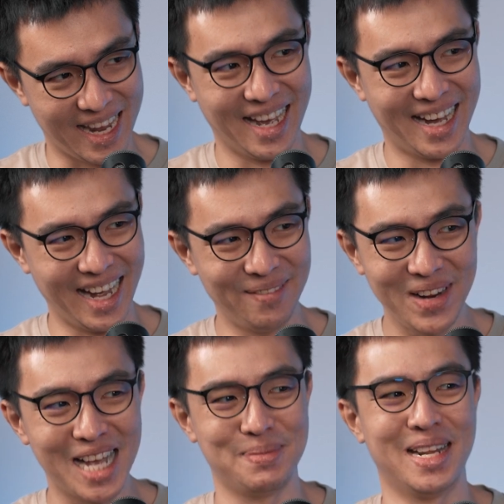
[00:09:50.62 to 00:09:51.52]
Yeah, Nvidia
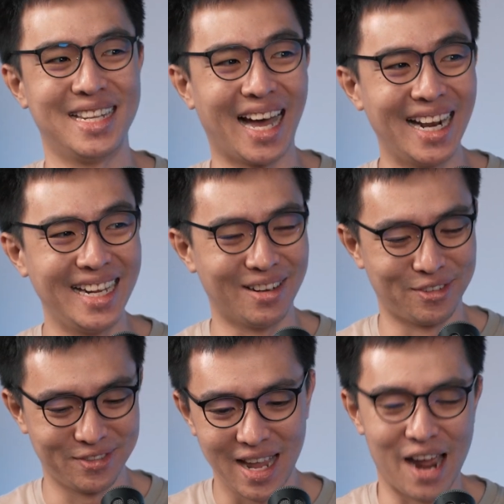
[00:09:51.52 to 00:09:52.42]
has been the darling
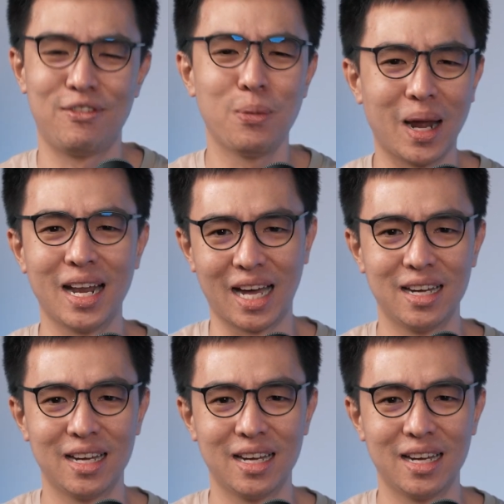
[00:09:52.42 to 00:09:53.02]
of everyone lah.